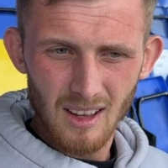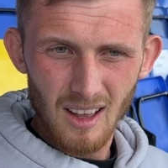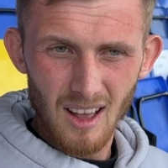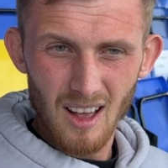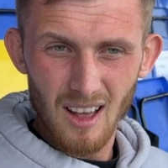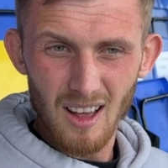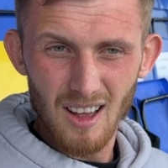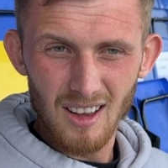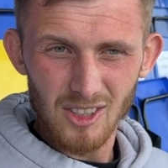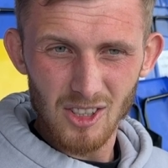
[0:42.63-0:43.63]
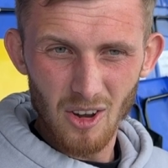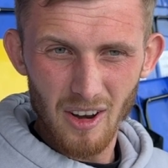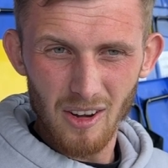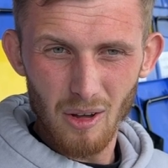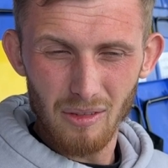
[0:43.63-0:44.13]
Uh, I
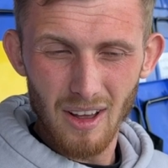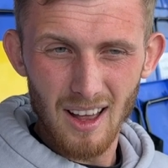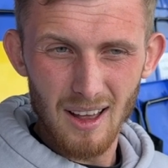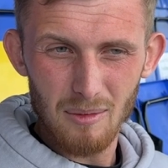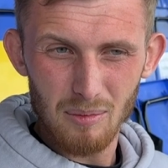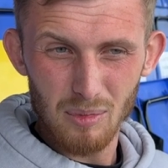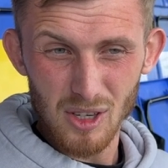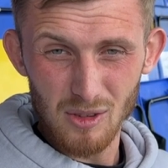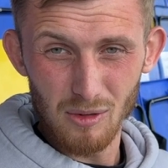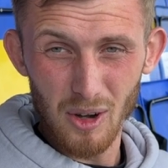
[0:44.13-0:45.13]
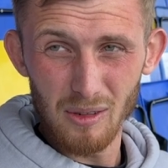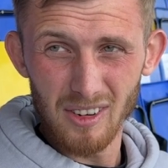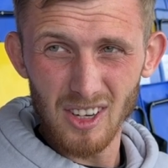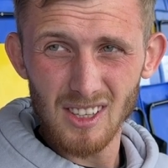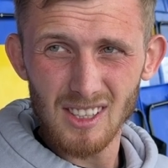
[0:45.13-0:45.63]
started off at Bristol
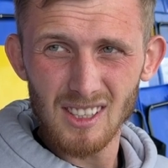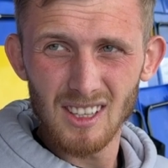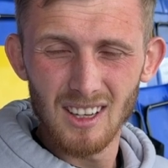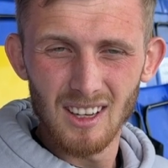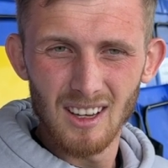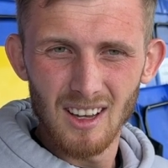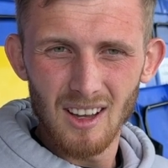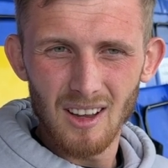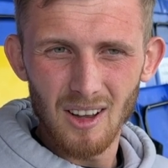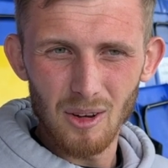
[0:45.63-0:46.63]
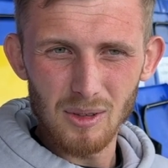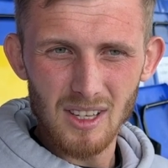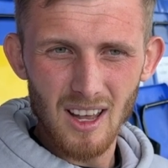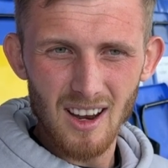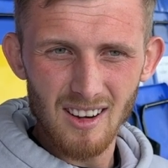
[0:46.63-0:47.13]
Rovers. I was
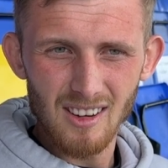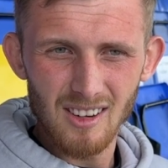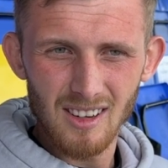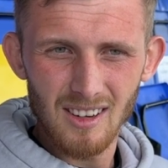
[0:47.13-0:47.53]
there,